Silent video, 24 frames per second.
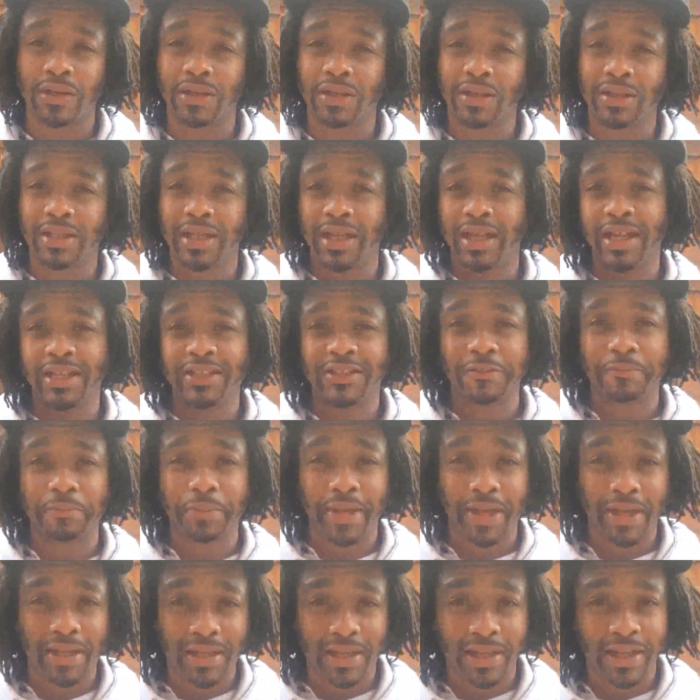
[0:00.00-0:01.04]
In the days of
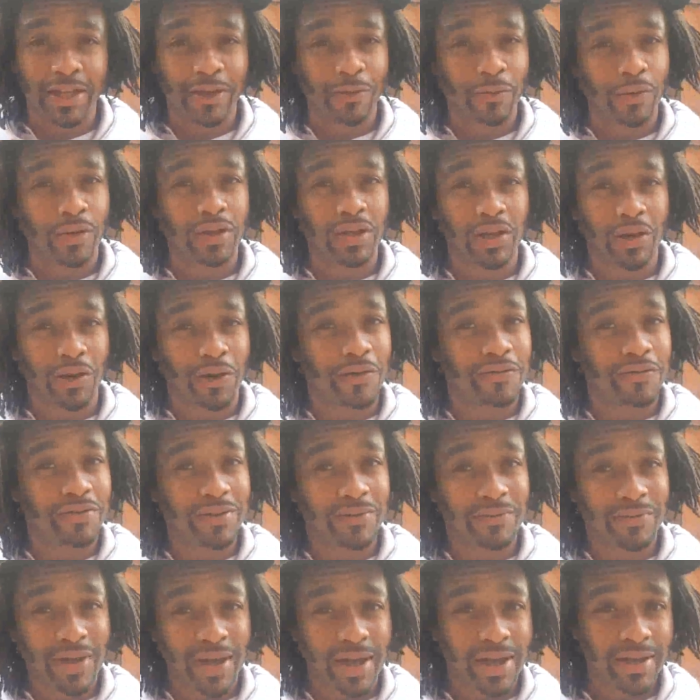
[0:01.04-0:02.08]
Peleg were the earth
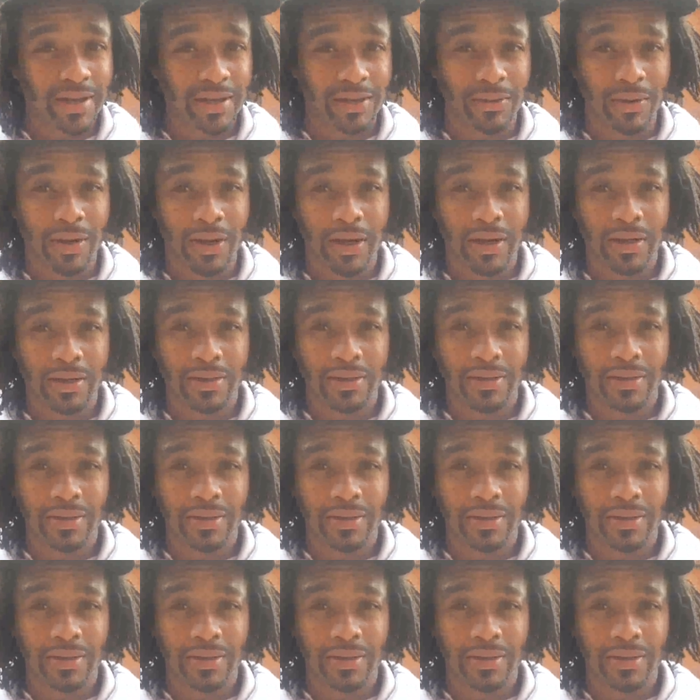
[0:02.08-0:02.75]
divided, right?